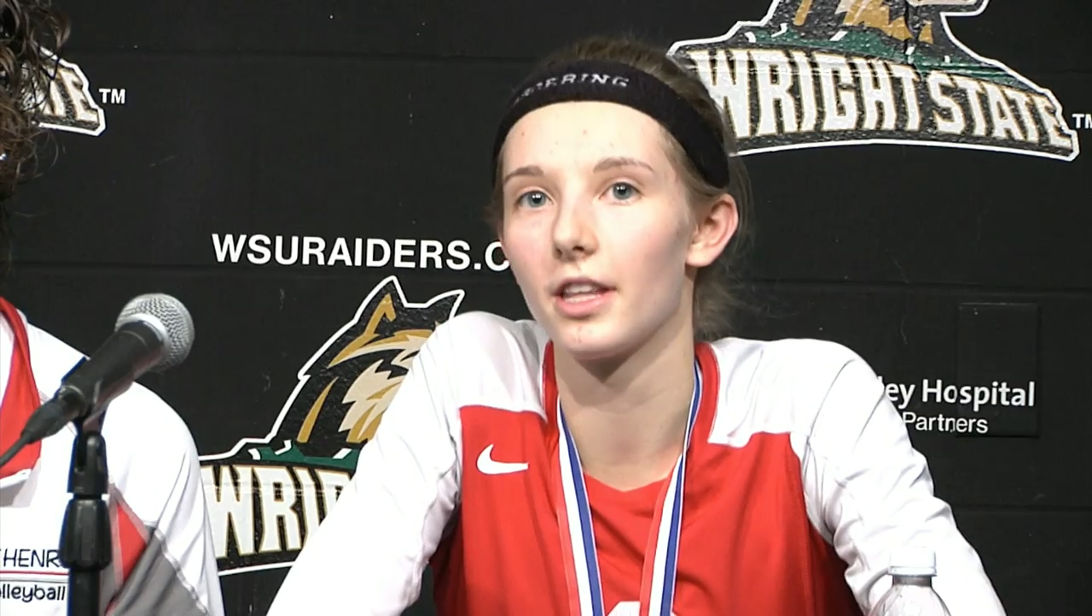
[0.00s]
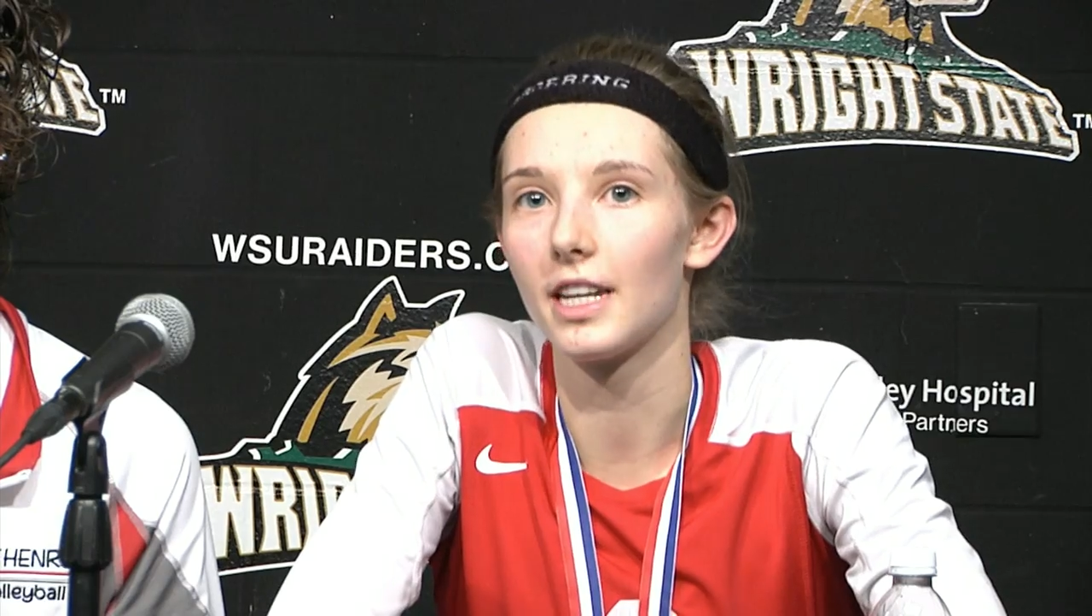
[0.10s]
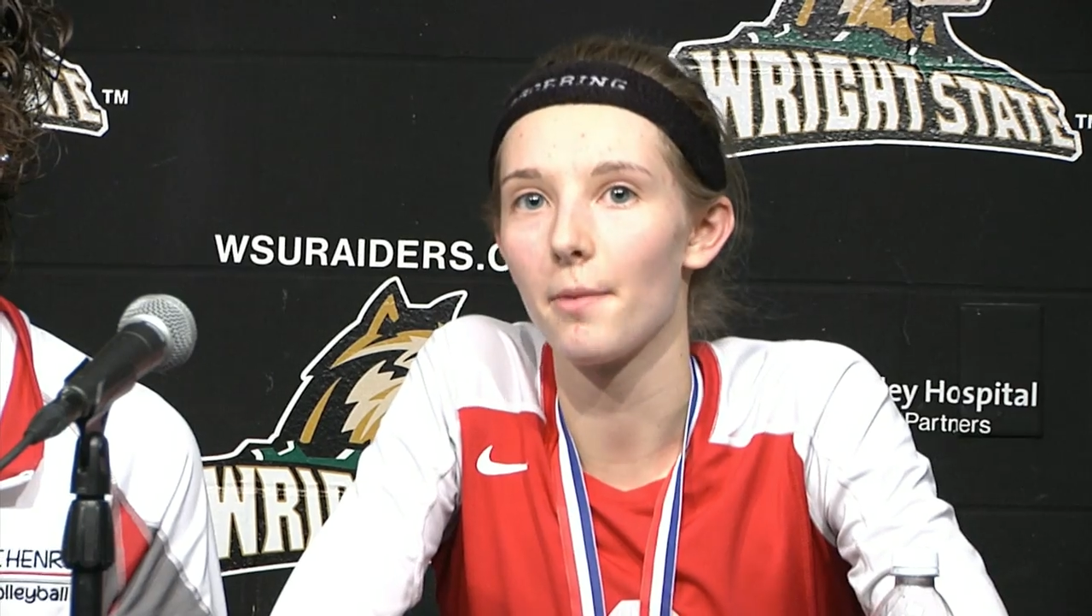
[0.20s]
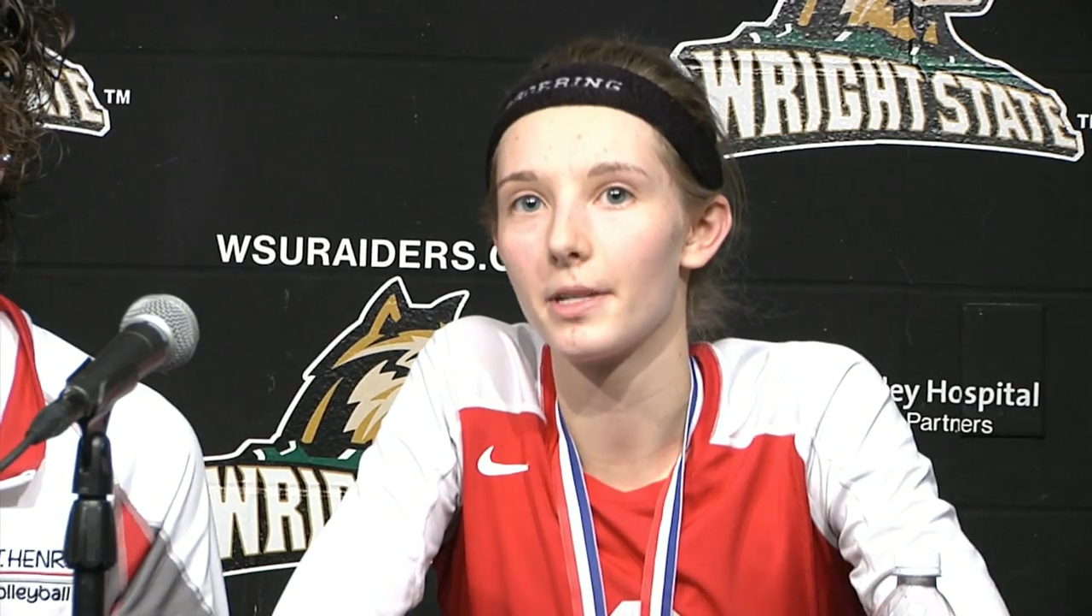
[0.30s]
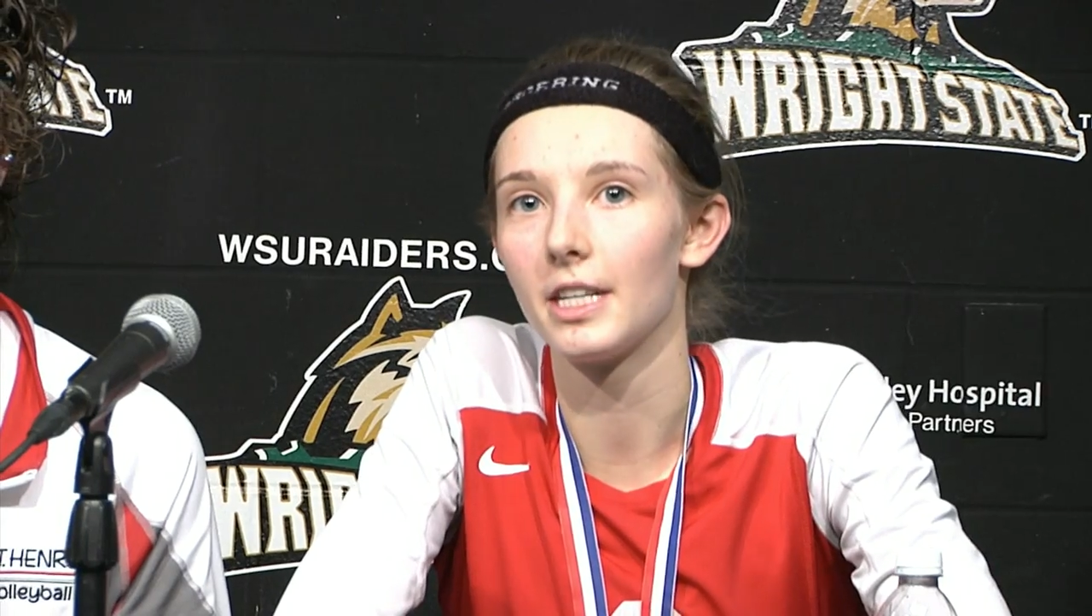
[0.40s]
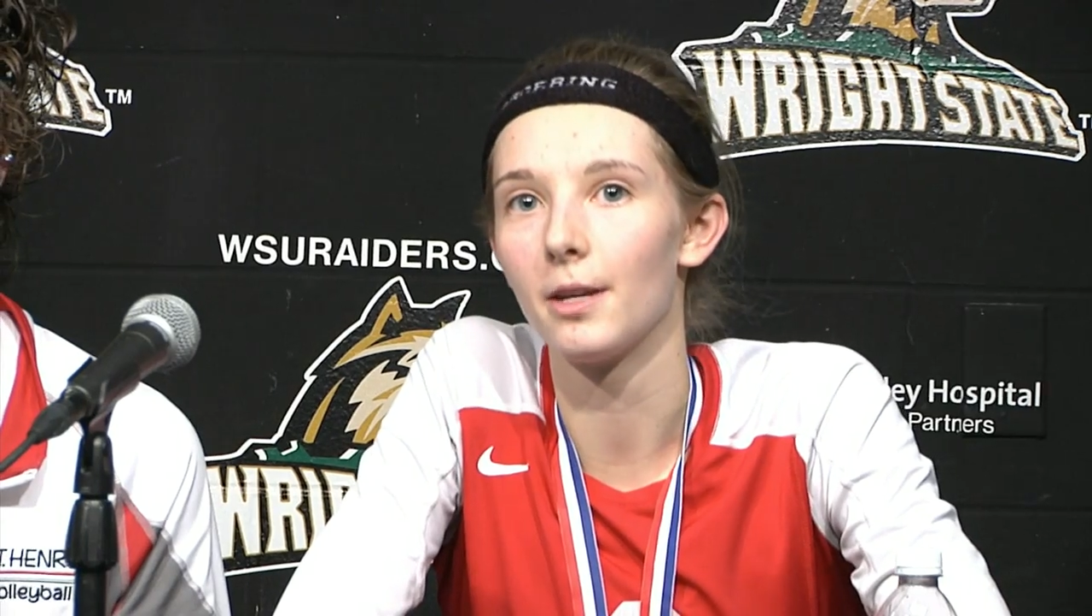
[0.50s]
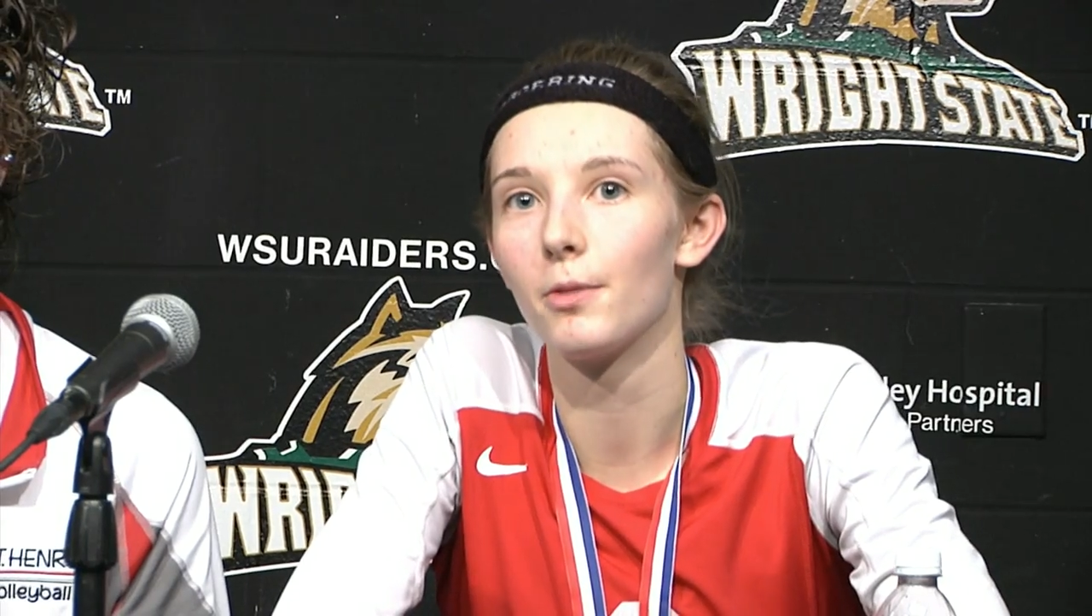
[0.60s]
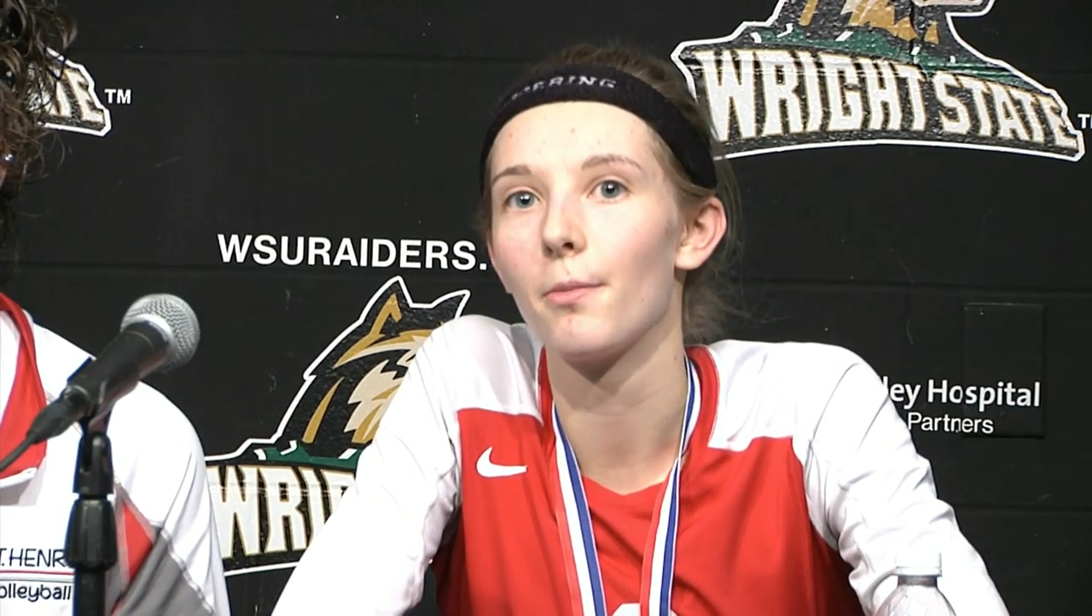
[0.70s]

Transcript: We're the type of team,